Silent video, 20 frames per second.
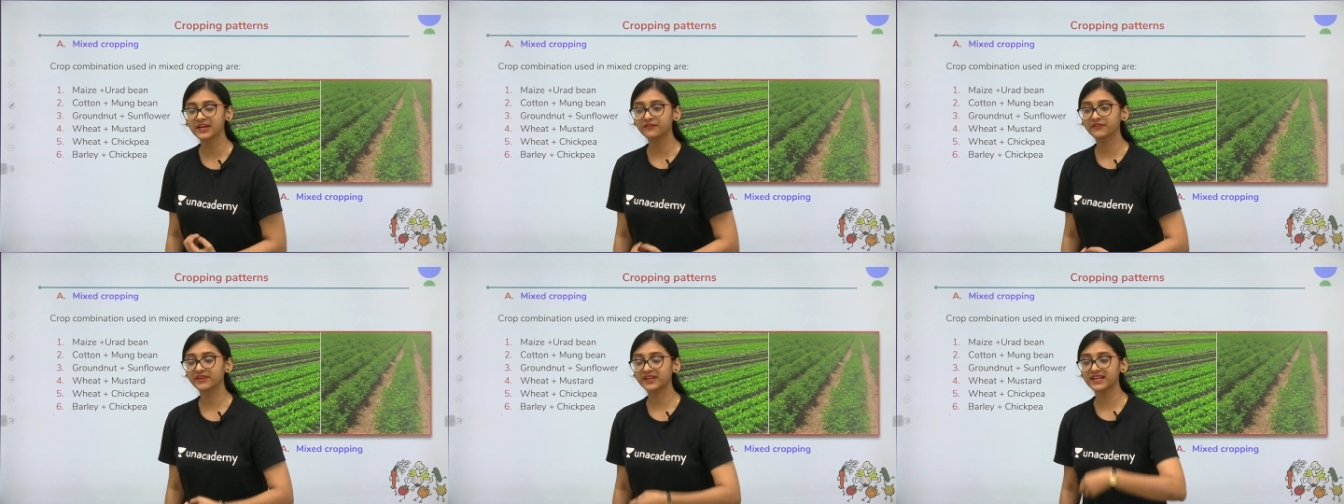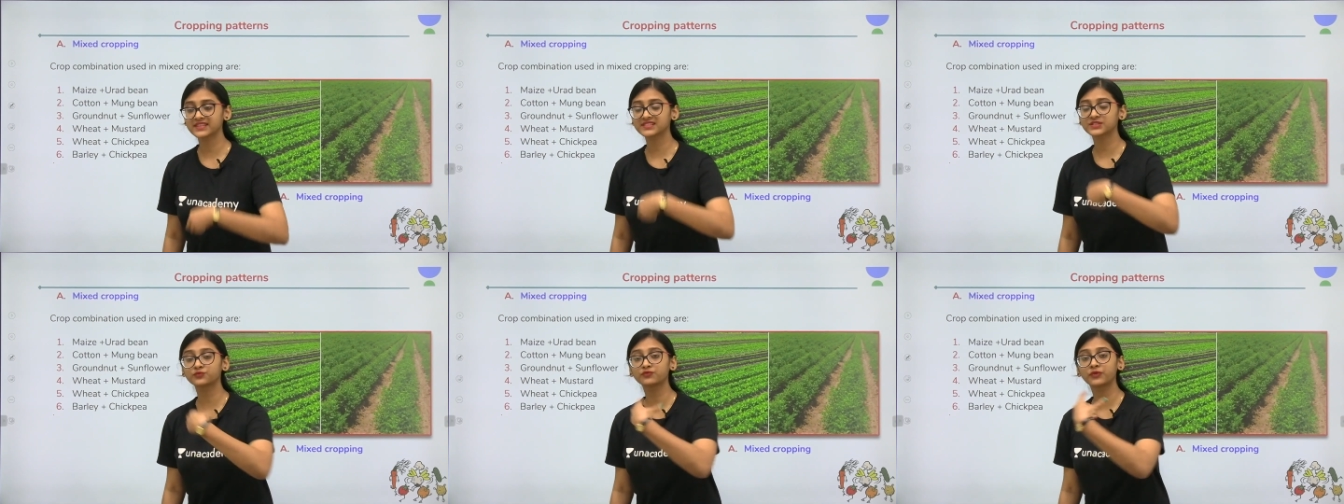
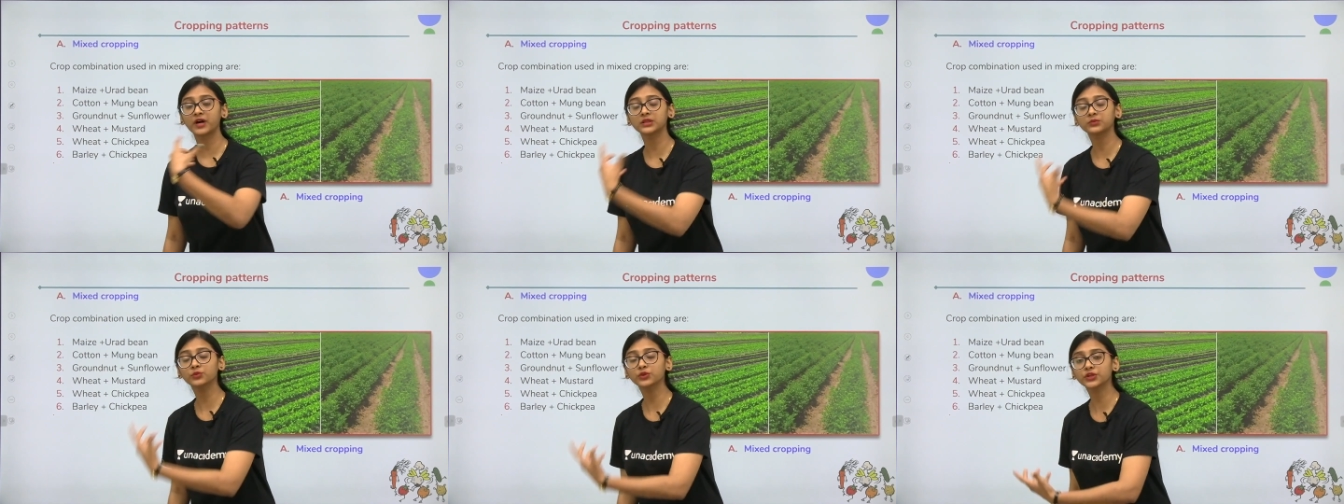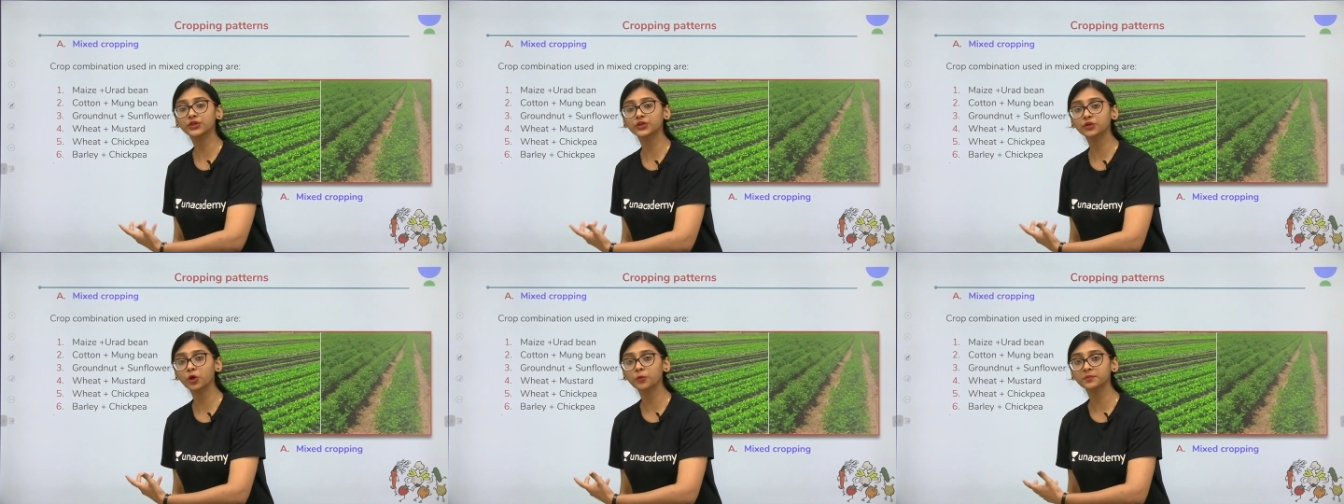whereas one
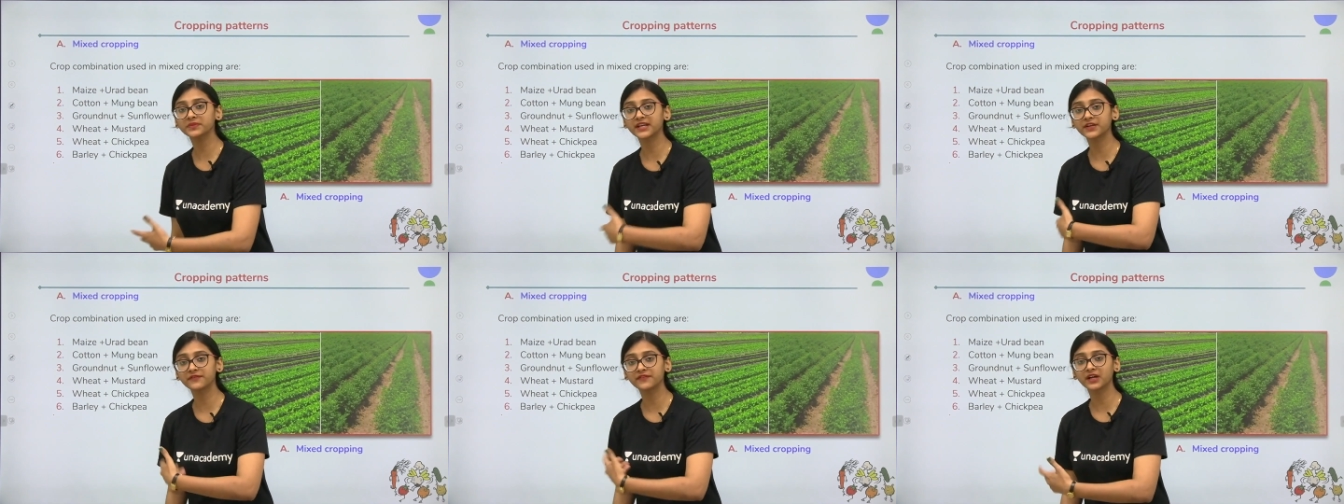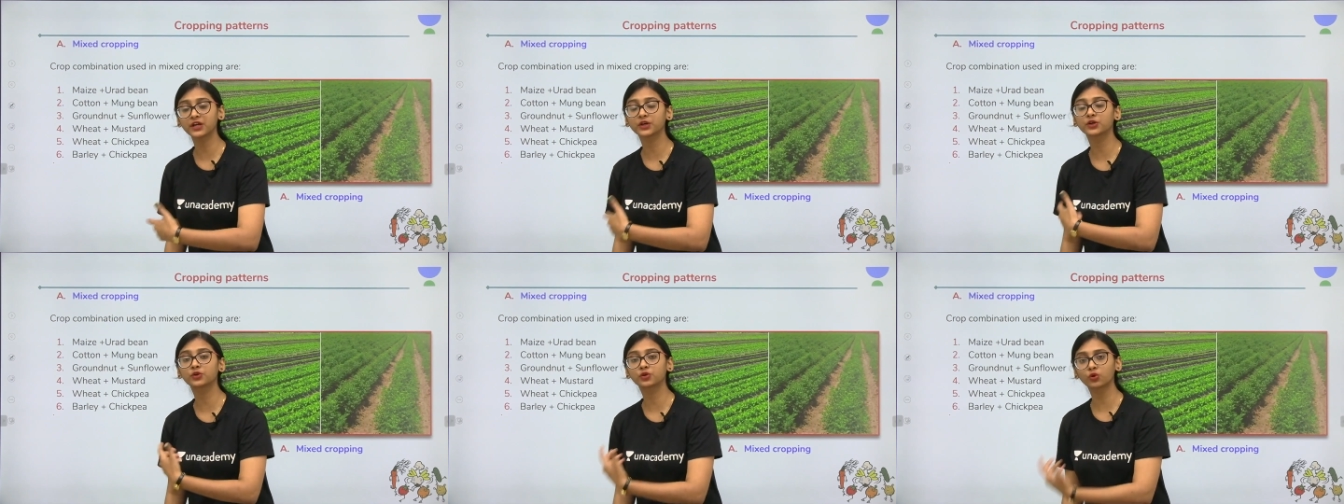more crop that we
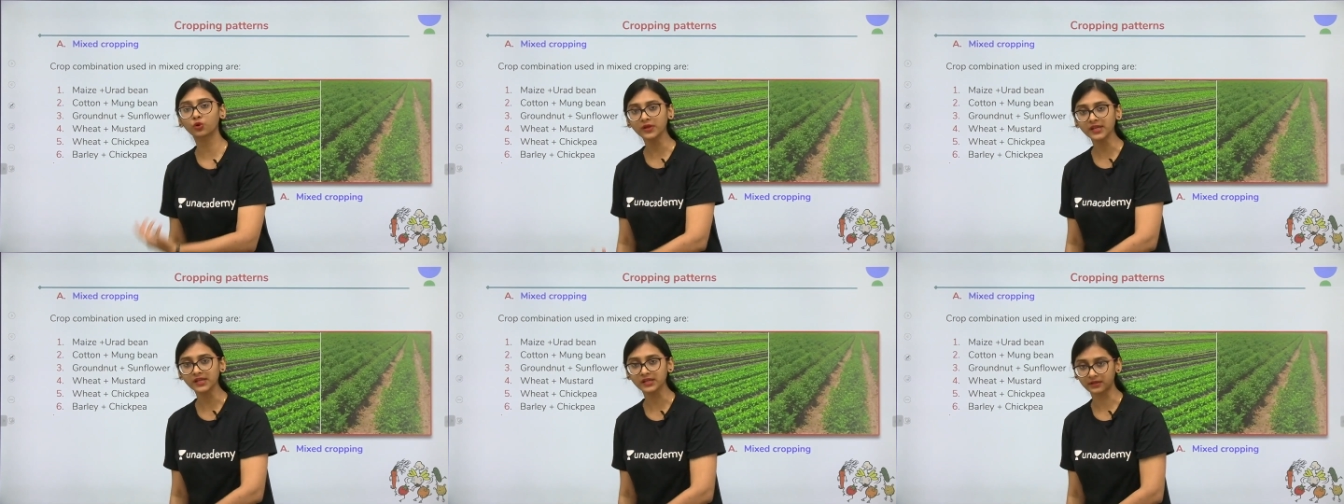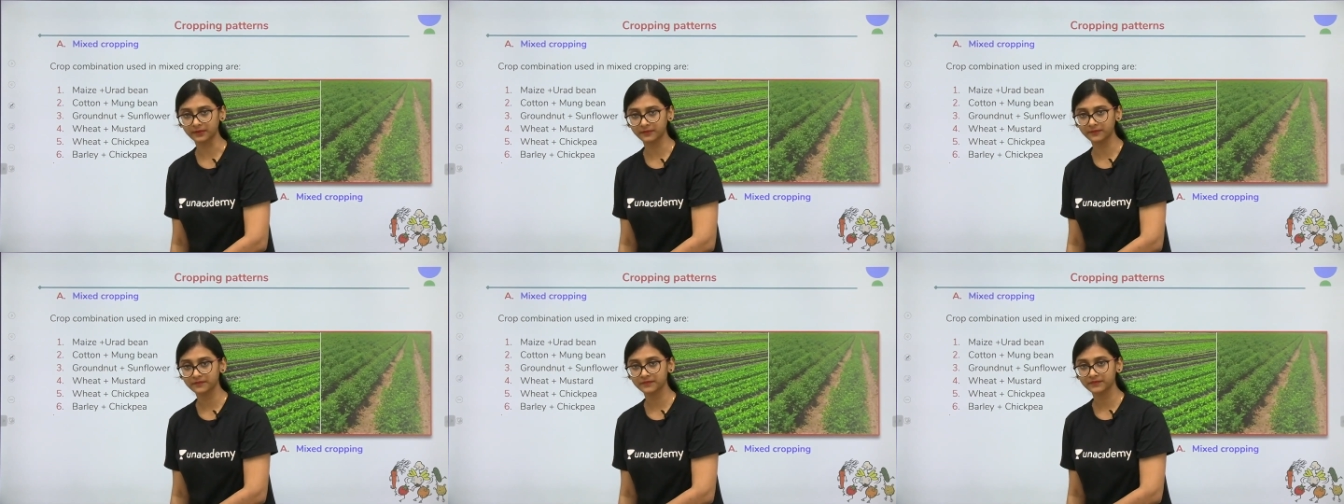are
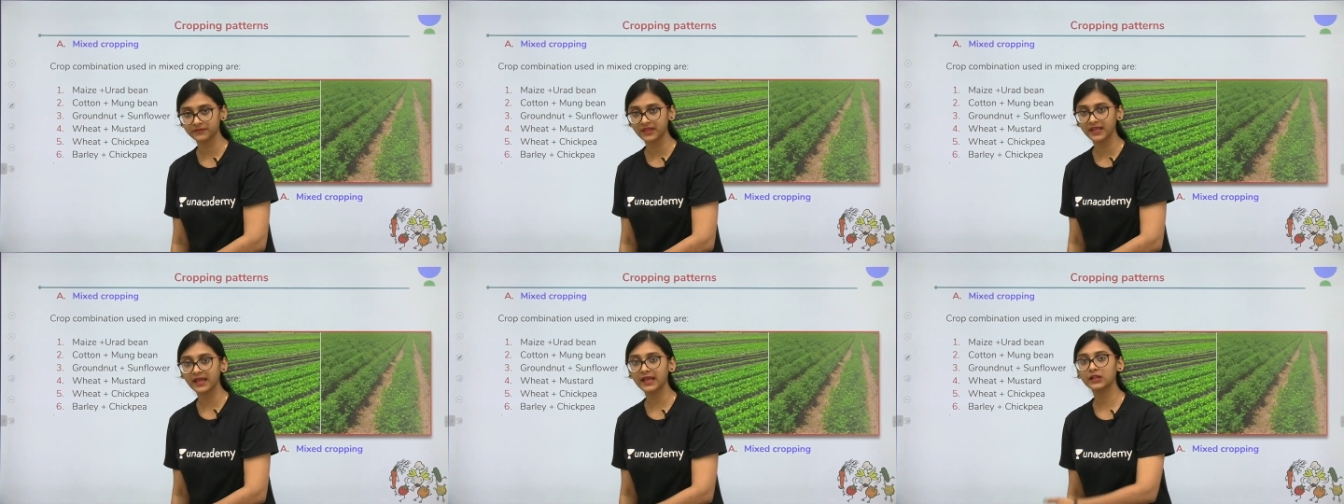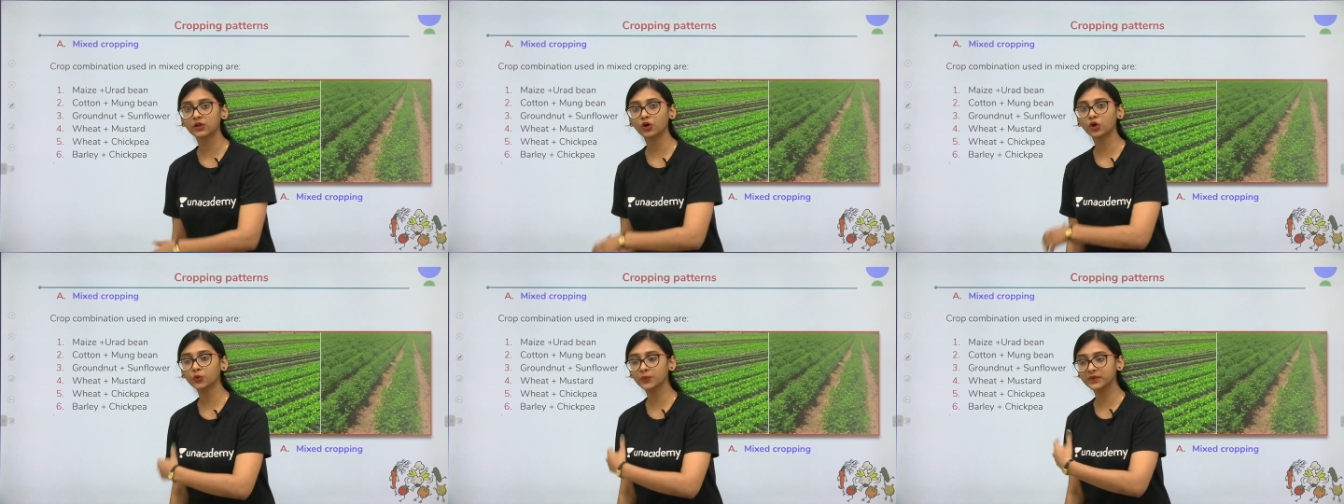growing
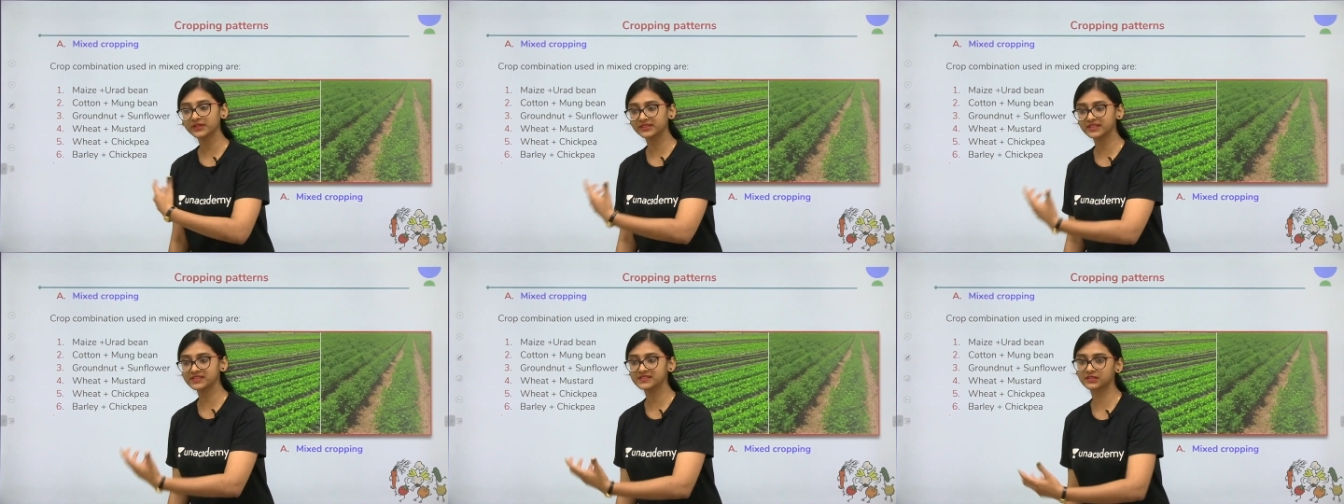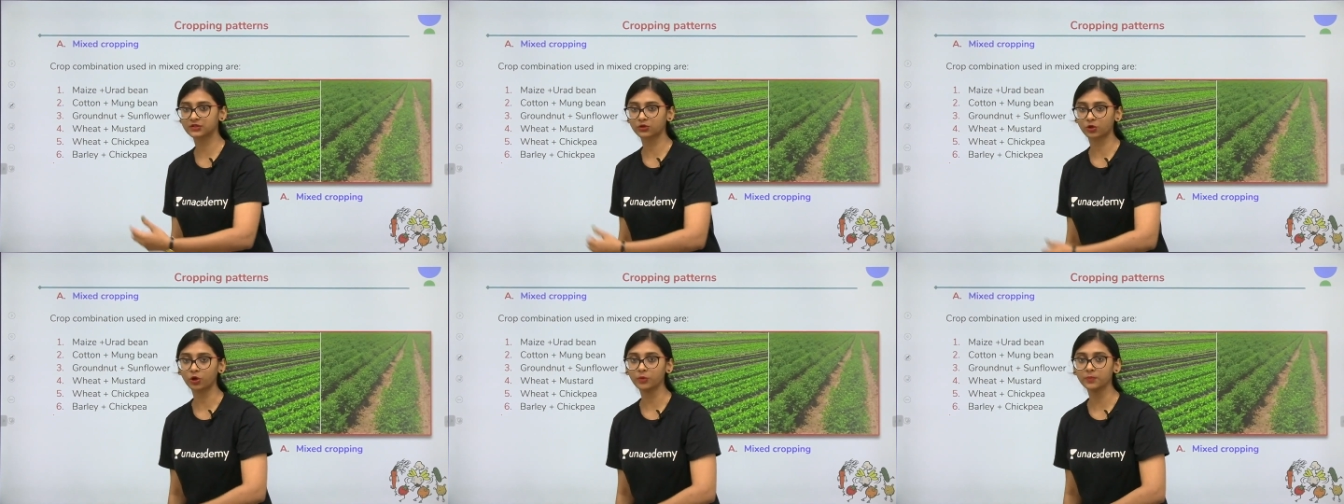along with this
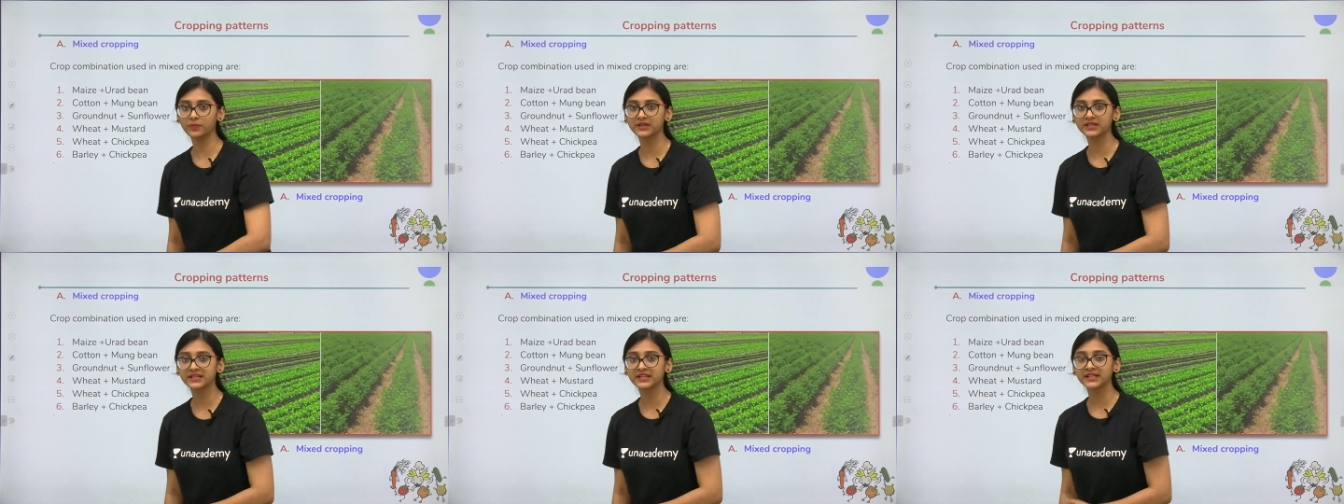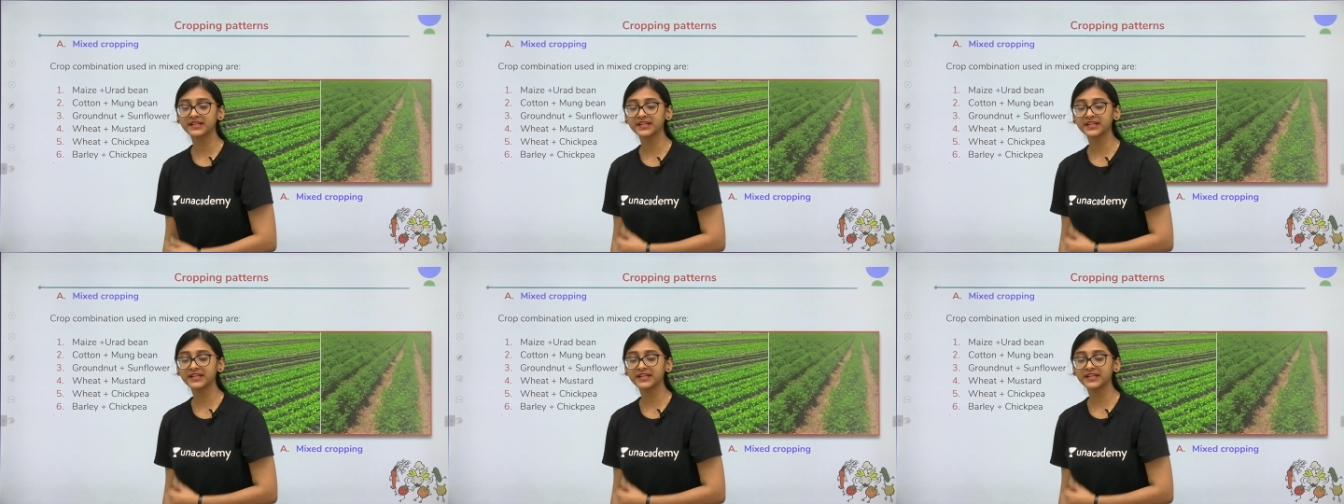crop,